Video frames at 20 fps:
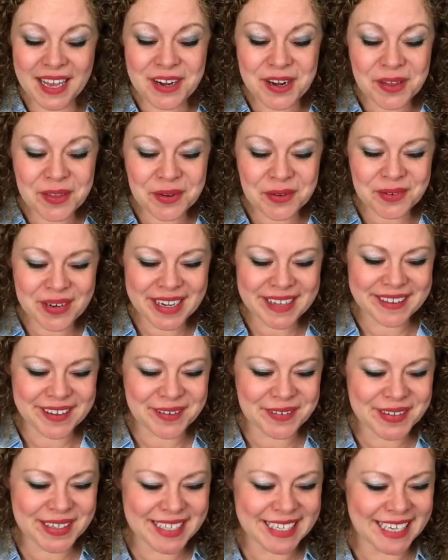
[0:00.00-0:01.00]
Another way
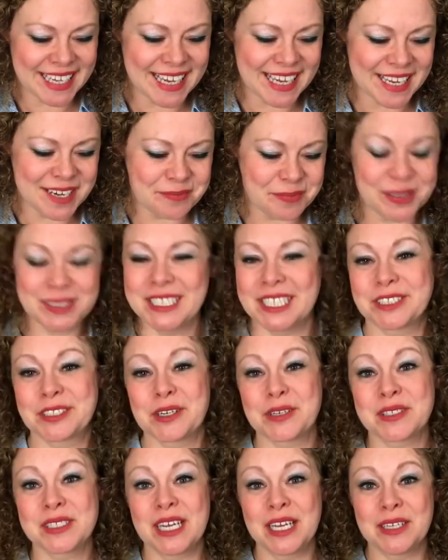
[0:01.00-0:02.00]
that we can protect
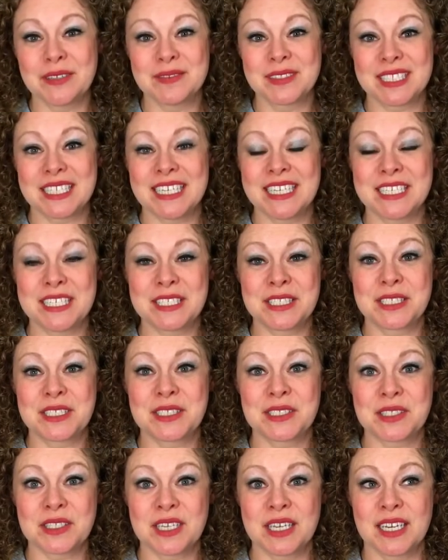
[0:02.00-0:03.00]
ourselves is
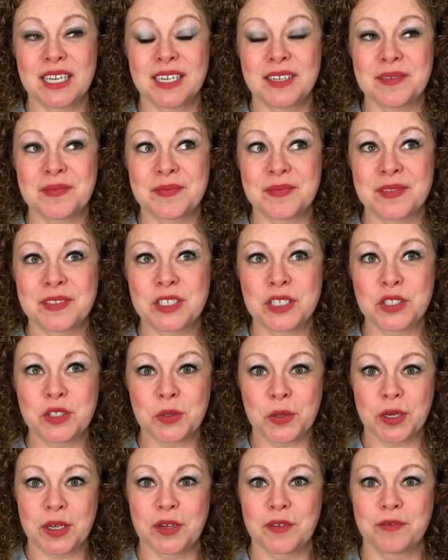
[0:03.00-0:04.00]
to
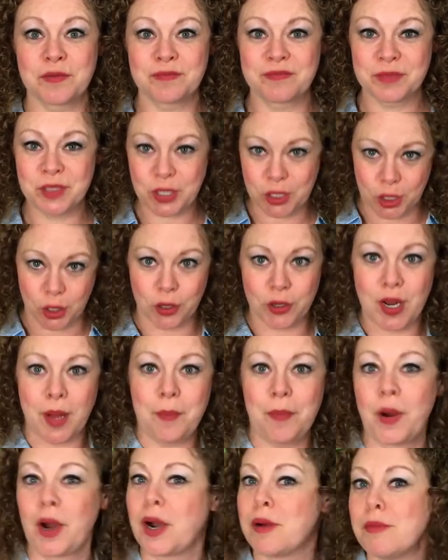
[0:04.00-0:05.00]
sort of gird
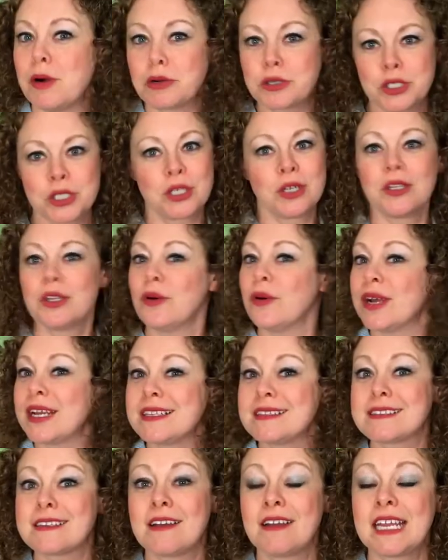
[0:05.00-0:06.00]
up our emotional
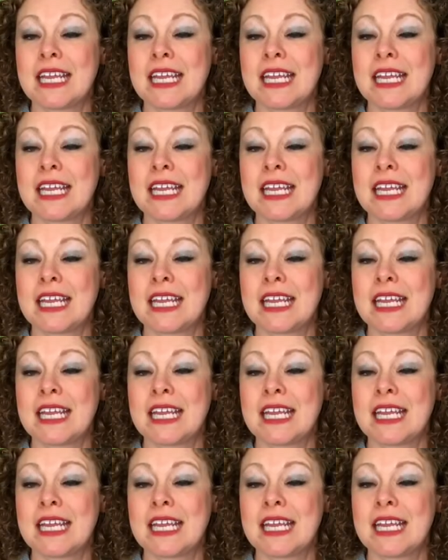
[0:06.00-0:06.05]
loins on